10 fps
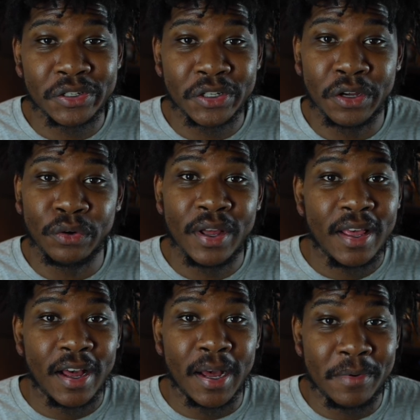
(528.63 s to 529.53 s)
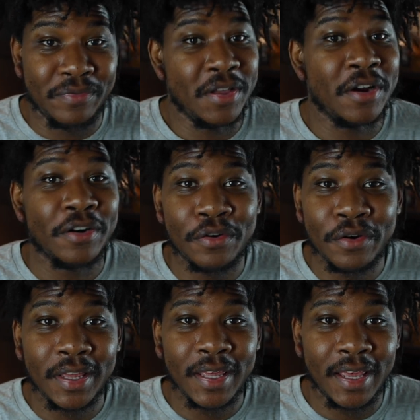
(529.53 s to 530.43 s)
So if they're
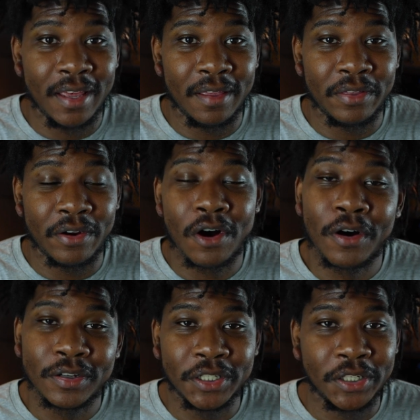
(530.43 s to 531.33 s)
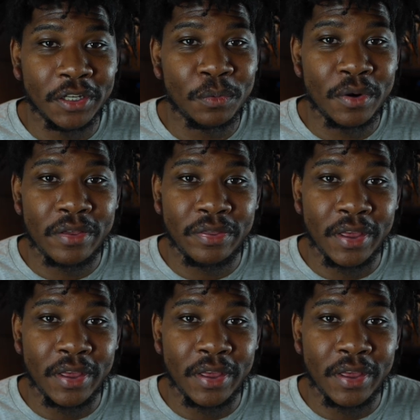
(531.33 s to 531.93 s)
annoying and they're hard to deal with,